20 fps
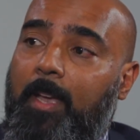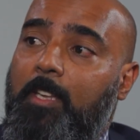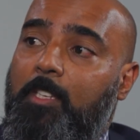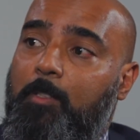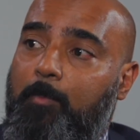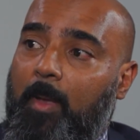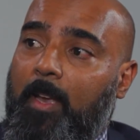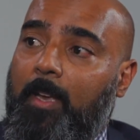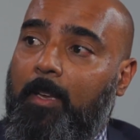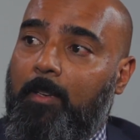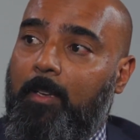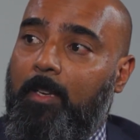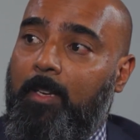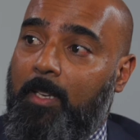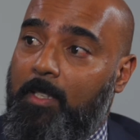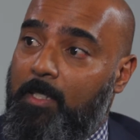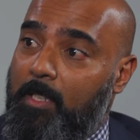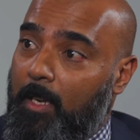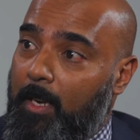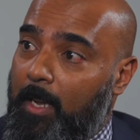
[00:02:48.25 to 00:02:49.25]
has been
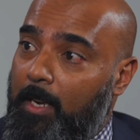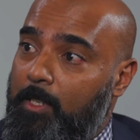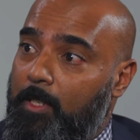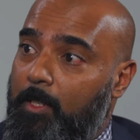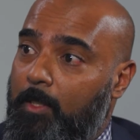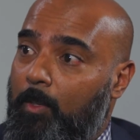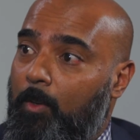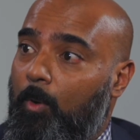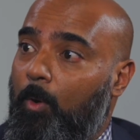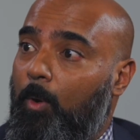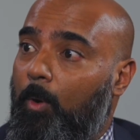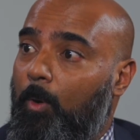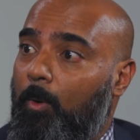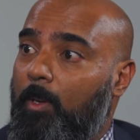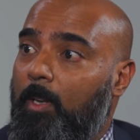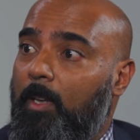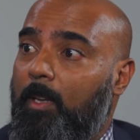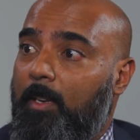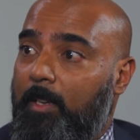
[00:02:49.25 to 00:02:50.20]
an escalation or